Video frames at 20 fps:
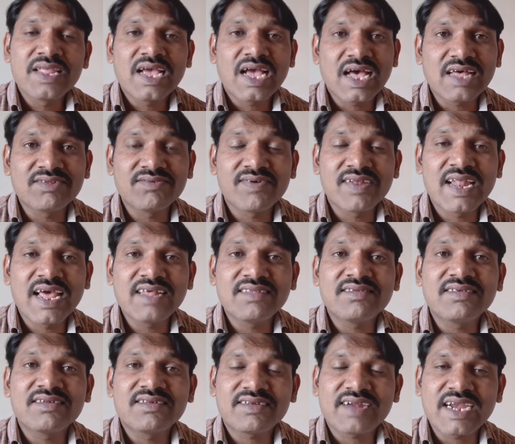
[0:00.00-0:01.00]
as well
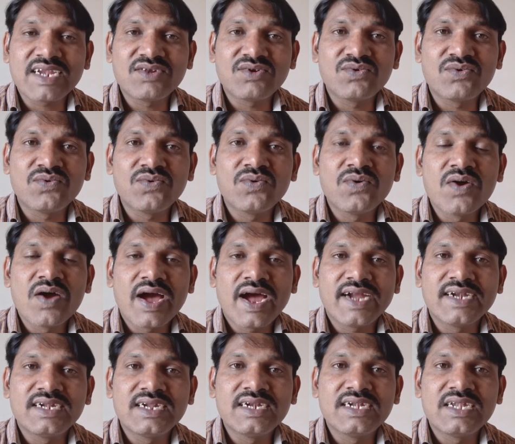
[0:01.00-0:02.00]
as try to
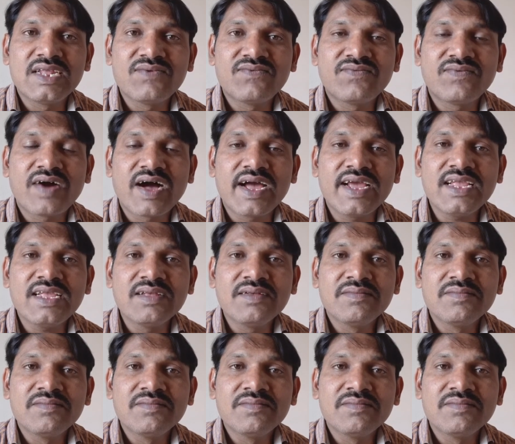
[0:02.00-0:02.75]
identify